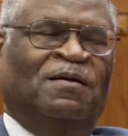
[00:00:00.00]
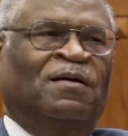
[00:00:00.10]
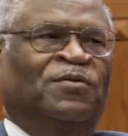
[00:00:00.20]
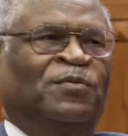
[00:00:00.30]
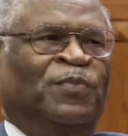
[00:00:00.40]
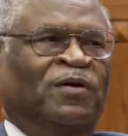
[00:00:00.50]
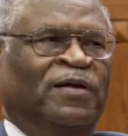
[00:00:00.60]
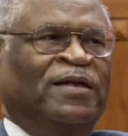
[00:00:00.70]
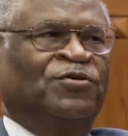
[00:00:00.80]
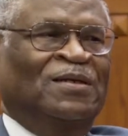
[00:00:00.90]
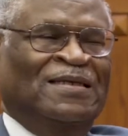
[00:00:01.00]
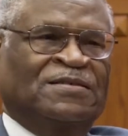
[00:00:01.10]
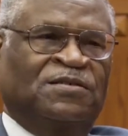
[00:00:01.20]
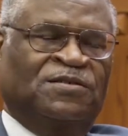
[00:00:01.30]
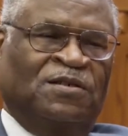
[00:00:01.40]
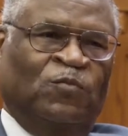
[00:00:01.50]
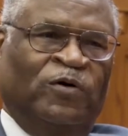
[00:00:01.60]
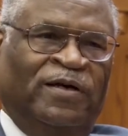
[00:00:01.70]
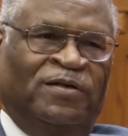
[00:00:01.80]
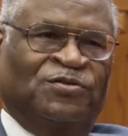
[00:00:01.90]
The ability to listen to
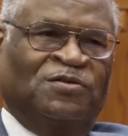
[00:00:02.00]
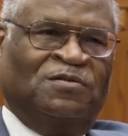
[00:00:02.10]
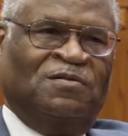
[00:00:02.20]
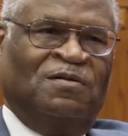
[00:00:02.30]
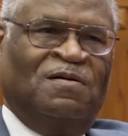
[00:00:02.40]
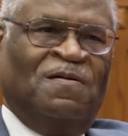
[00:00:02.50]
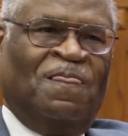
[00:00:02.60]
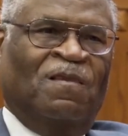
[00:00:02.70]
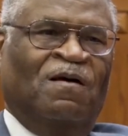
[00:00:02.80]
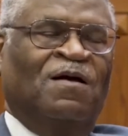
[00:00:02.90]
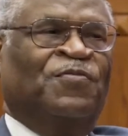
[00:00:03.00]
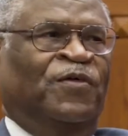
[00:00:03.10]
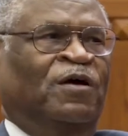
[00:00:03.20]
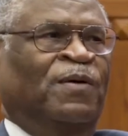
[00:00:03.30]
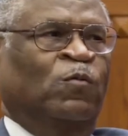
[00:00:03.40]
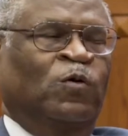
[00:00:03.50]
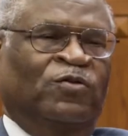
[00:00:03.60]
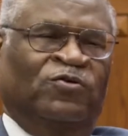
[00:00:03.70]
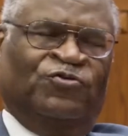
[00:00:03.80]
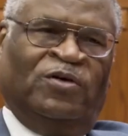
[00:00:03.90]
someone else, think about what
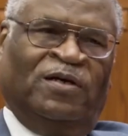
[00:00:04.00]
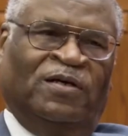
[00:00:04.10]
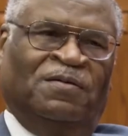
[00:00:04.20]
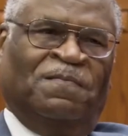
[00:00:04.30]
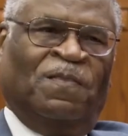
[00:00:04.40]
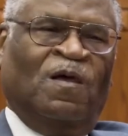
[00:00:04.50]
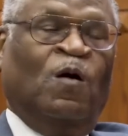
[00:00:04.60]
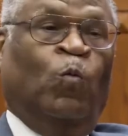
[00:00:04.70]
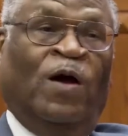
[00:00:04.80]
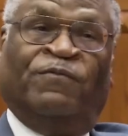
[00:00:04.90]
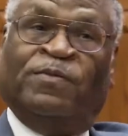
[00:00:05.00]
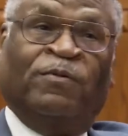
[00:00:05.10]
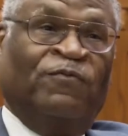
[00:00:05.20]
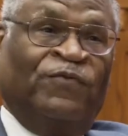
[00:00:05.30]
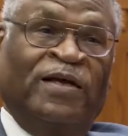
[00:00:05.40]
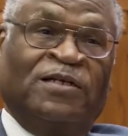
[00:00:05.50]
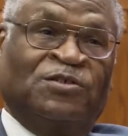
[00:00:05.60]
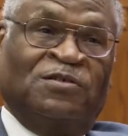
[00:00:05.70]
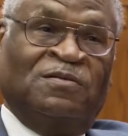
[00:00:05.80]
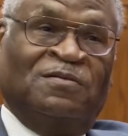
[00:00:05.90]
they're saying, wait for them to
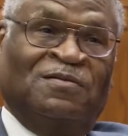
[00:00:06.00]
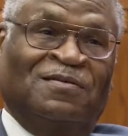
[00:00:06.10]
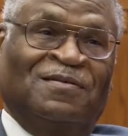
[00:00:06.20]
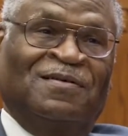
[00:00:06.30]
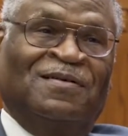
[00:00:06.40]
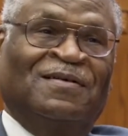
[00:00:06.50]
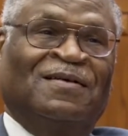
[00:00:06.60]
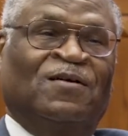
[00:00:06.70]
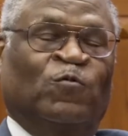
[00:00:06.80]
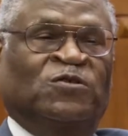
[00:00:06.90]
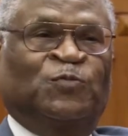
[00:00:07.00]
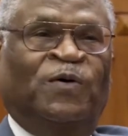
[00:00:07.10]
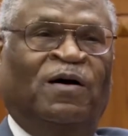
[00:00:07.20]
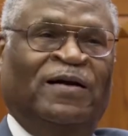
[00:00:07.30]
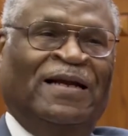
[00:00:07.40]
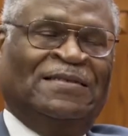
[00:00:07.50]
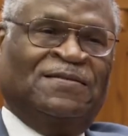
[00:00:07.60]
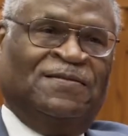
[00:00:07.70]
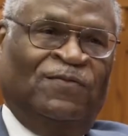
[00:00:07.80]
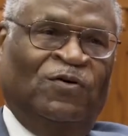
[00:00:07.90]
finish, respond in a
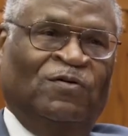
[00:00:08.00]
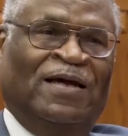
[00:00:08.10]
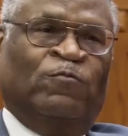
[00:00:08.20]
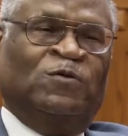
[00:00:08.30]
civil and